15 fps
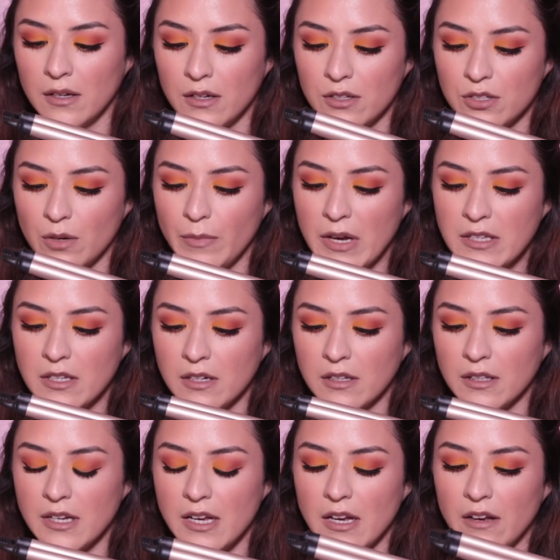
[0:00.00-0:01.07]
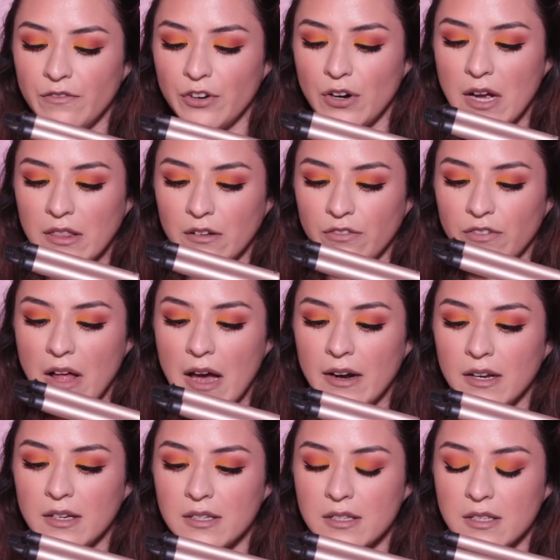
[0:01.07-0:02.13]
So basically, if you're at the
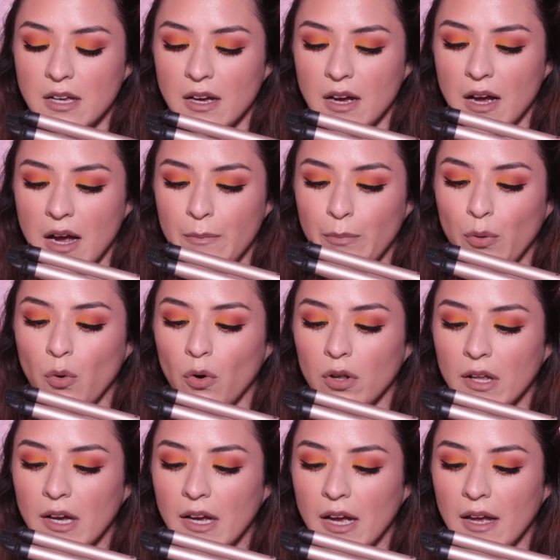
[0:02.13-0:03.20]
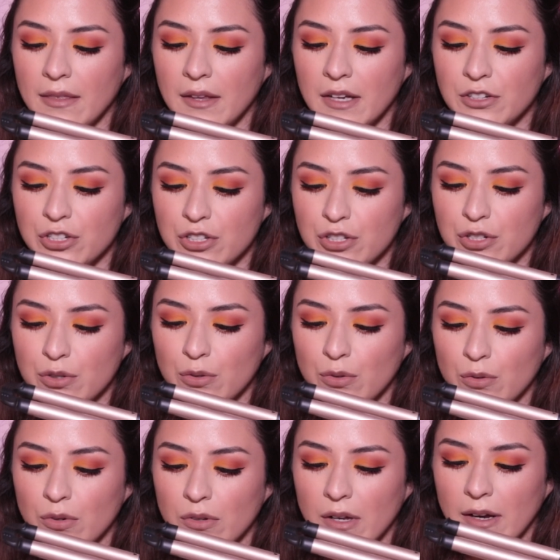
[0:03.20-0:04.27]
flattest, I pull it and then just
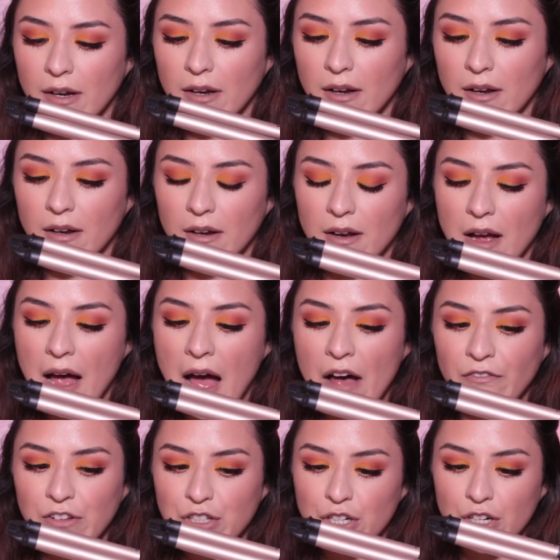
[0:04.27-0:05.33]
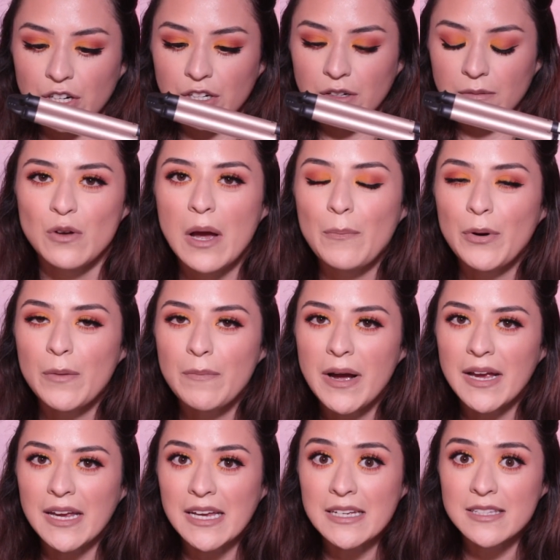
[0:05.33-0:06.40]
do like half a turn. So I put
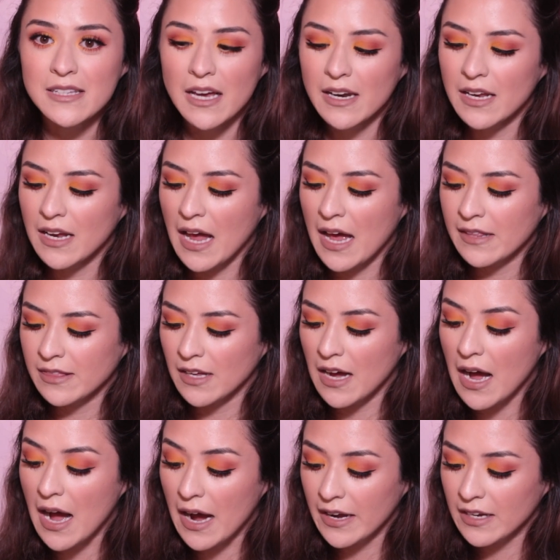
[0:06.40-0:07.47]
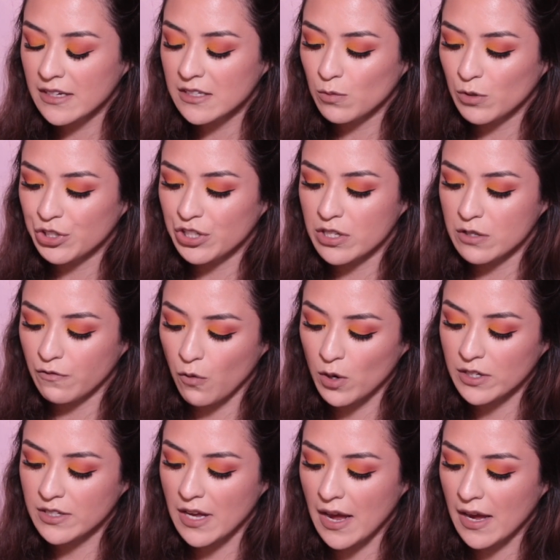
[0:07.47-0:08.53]
my heat setting at the highest, which is
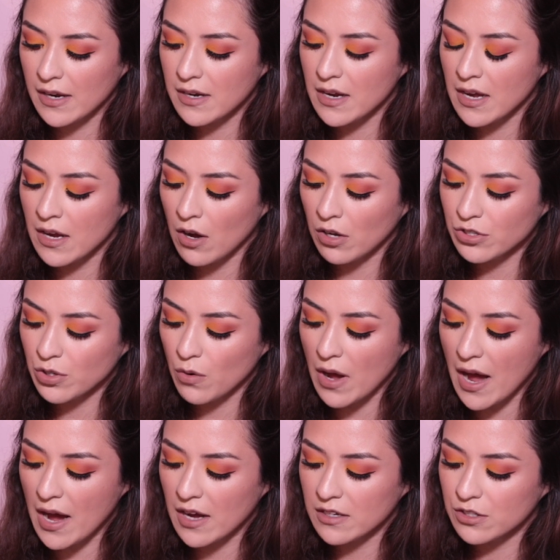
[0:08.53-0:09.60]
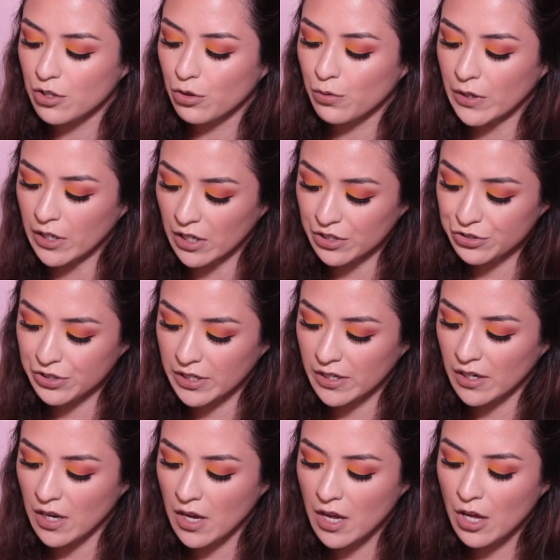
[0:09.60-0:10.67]
410. It also has 300,
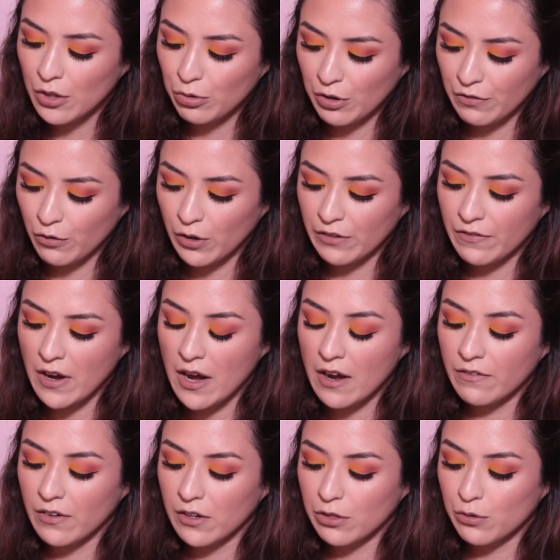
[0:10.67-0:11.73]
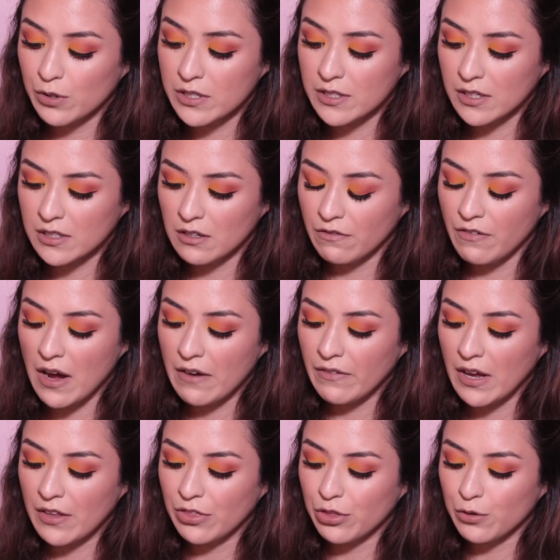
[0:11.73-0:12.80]
345, 365, and